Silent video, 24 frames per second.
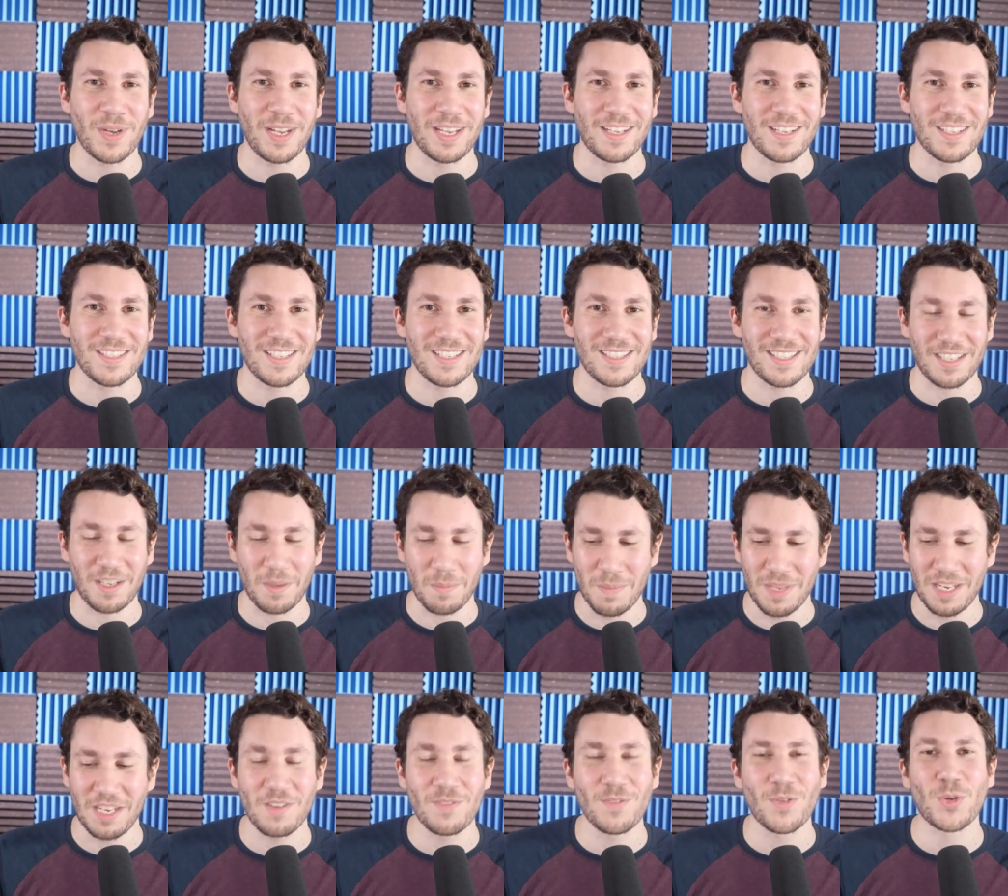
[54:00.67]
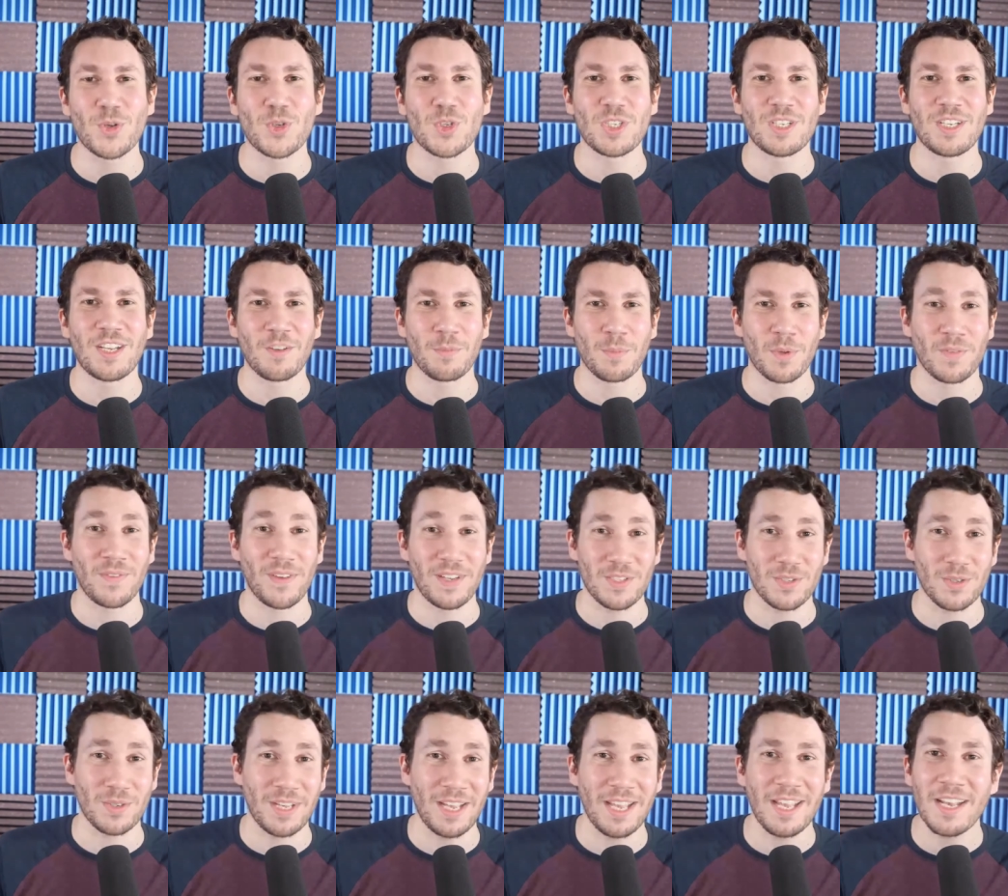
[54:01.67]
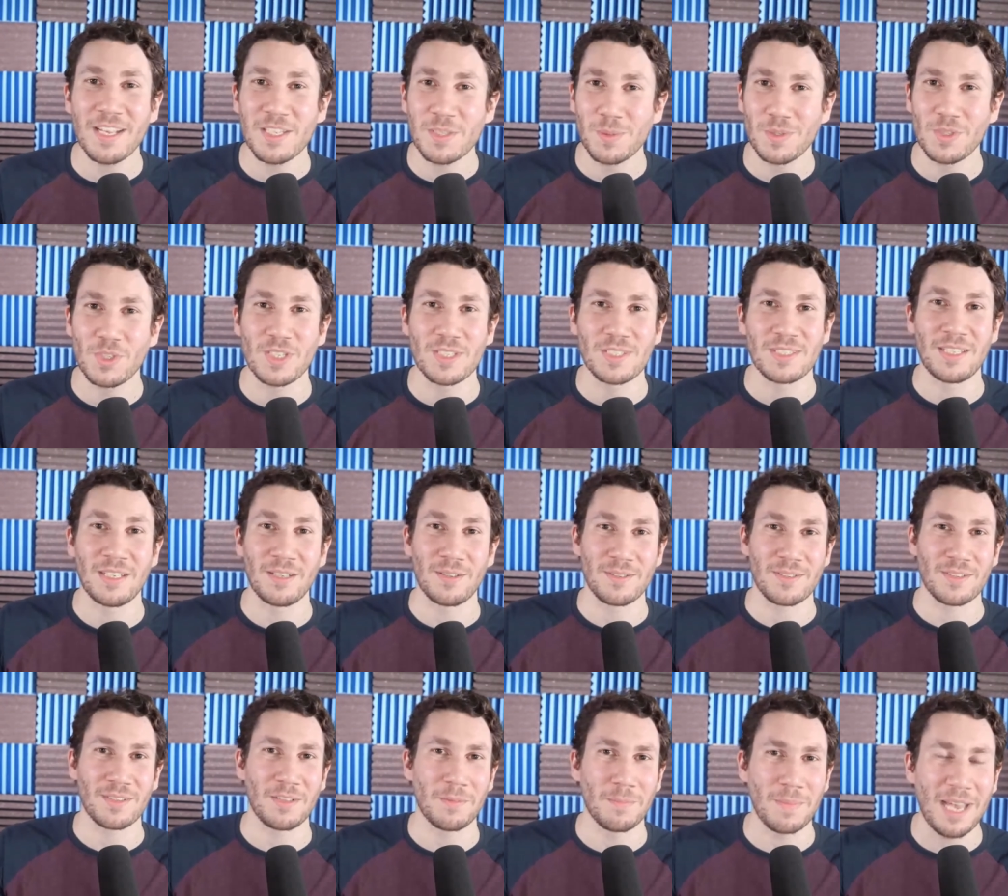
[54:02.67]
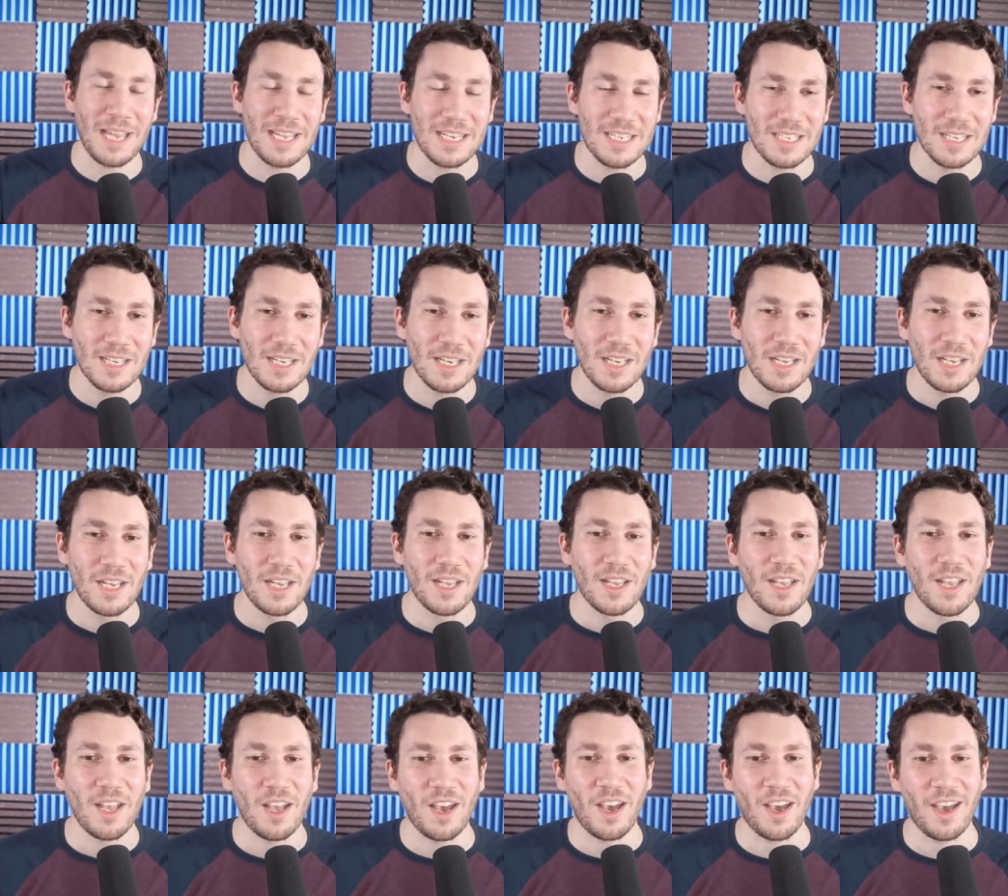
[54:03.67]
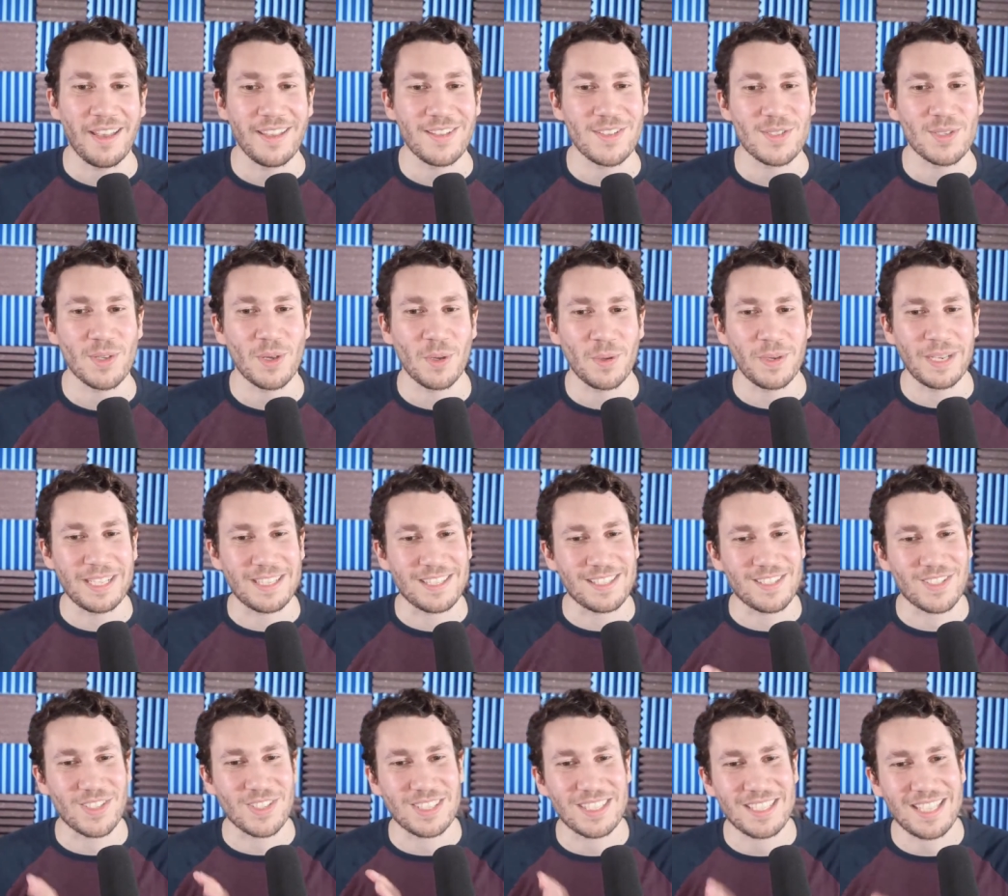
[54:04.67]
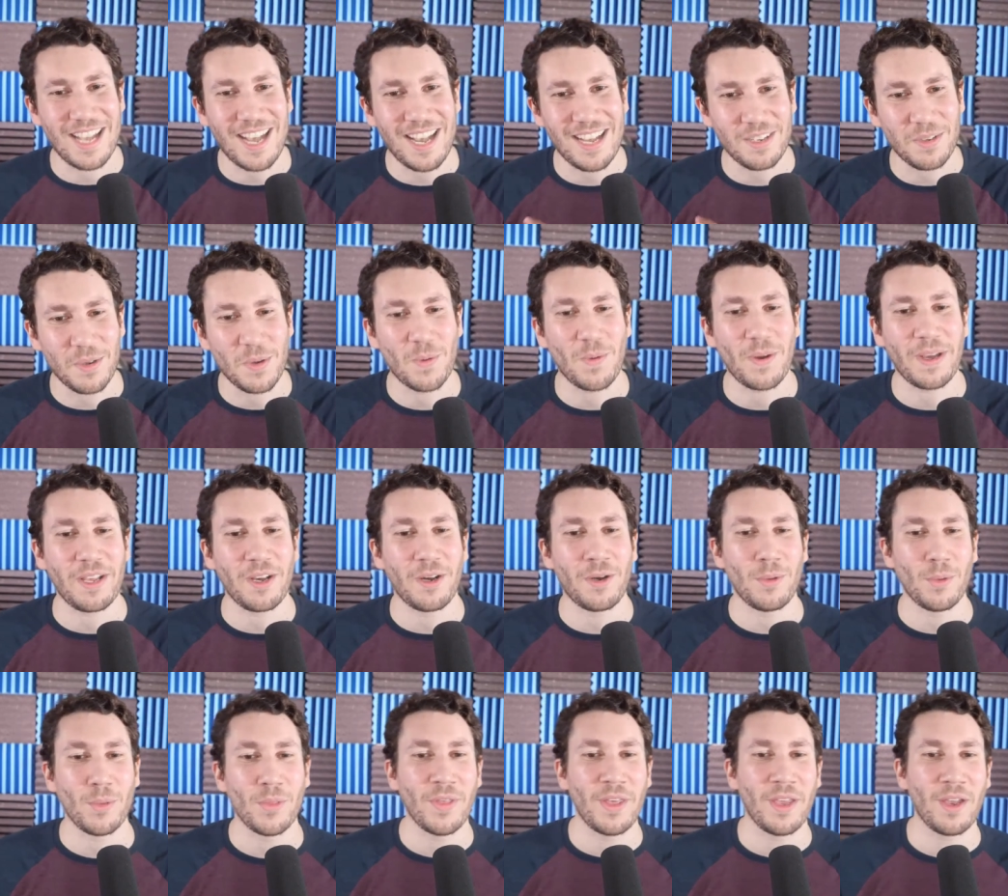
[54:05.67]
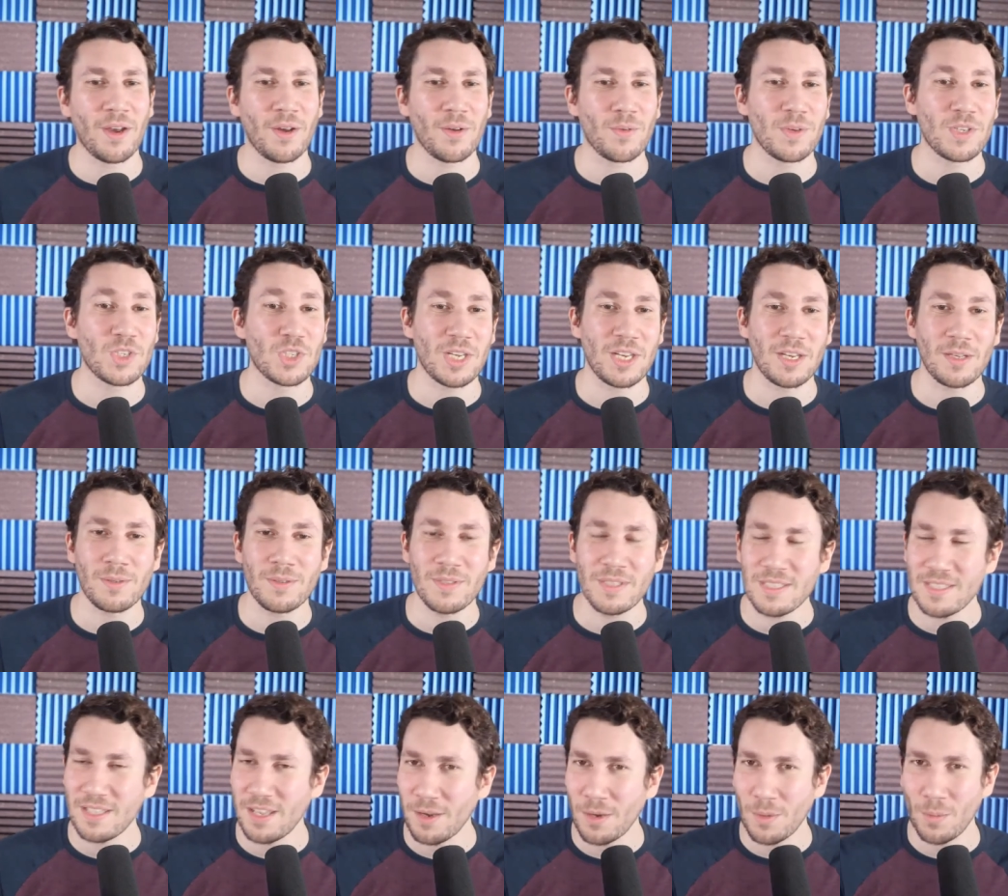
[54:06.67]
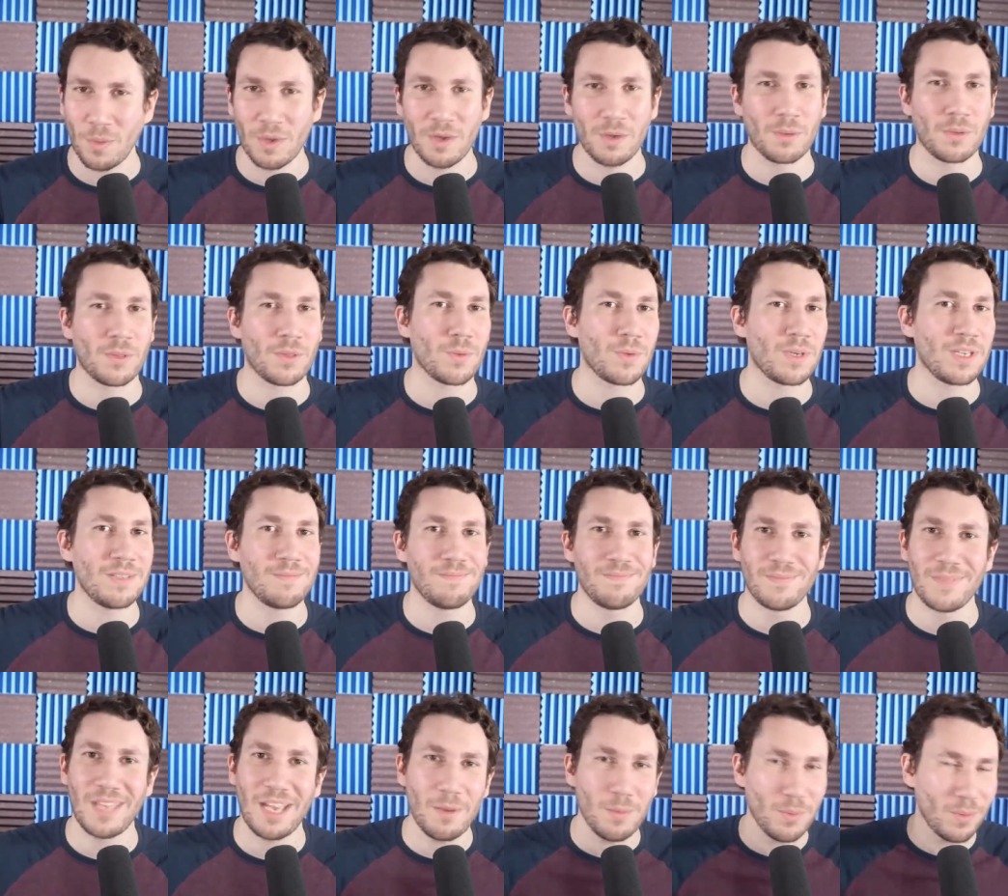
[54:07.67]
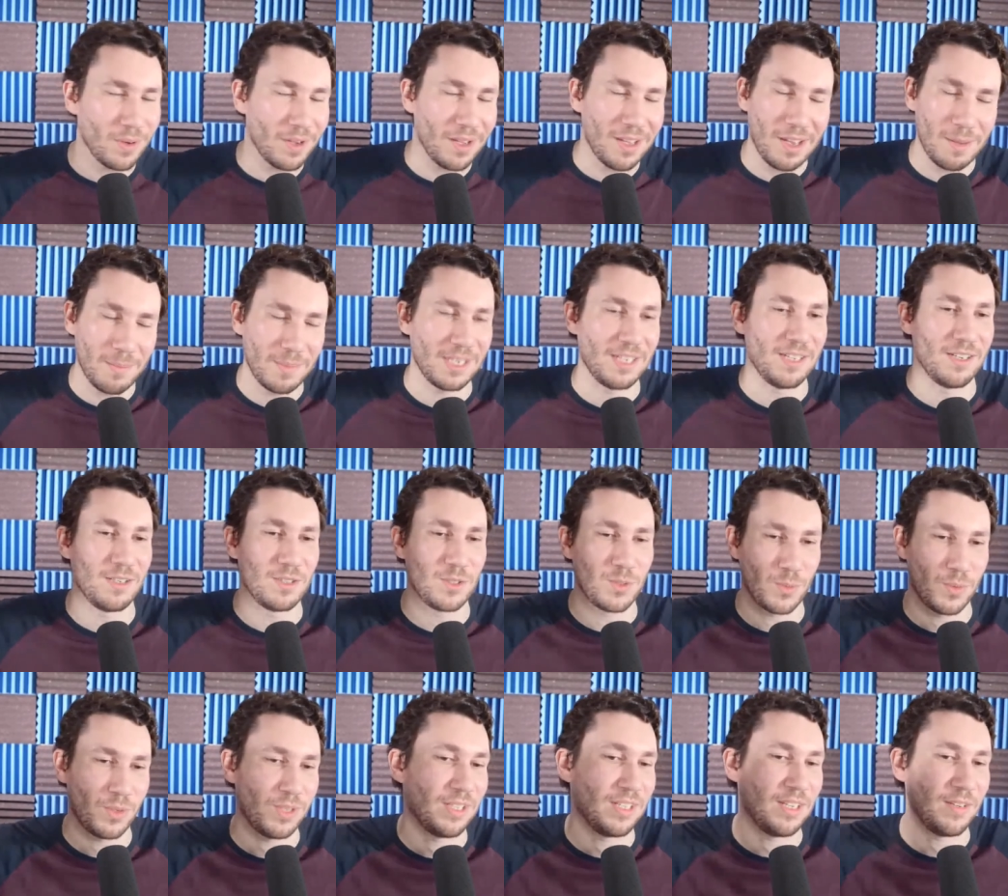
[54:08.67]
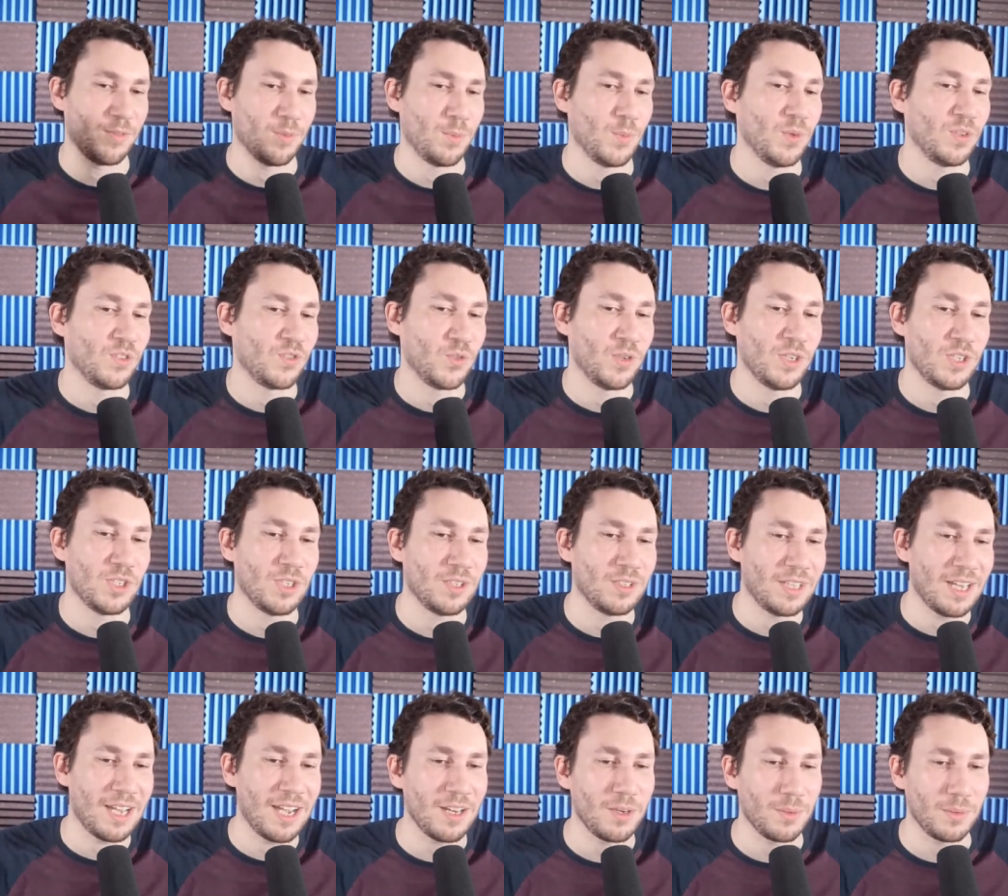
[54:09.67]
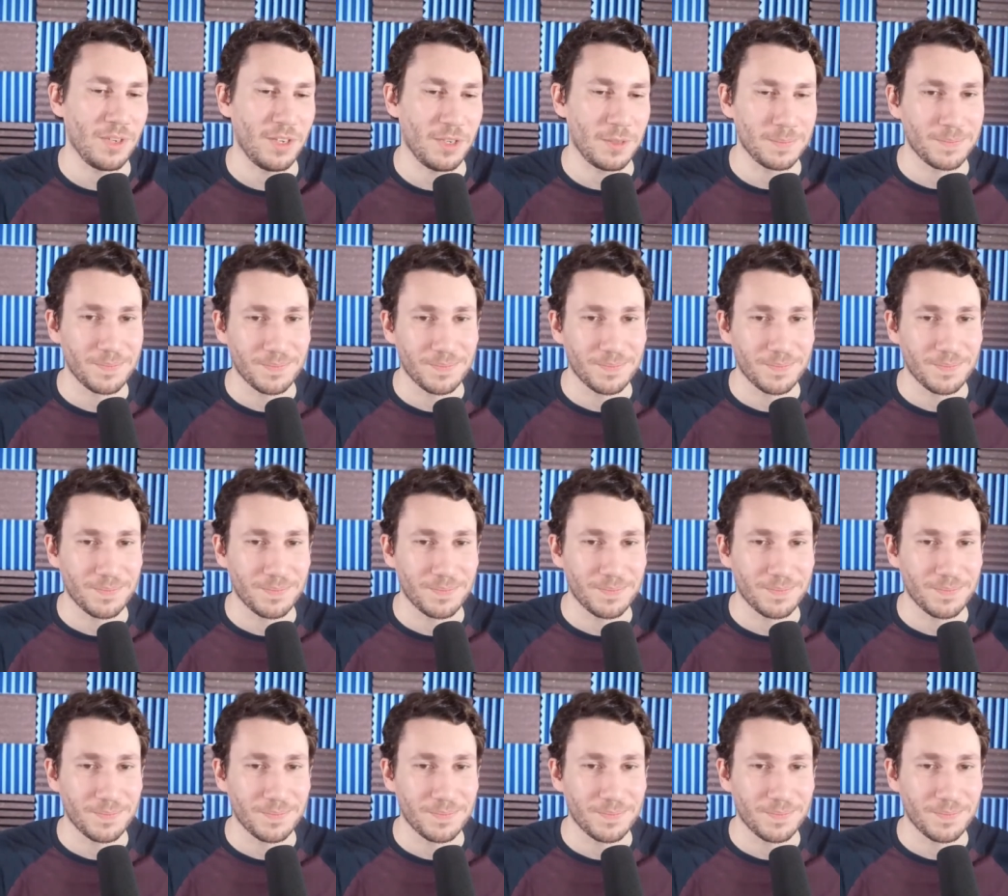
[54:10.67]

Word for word: because he's like a mini version of Professor Chaos, which is Dinelson Lamet. Uh, so it's just not quite all there. Rich Hill is there at 103. How how many innings are we gonna get from Rich Hill? I don't know.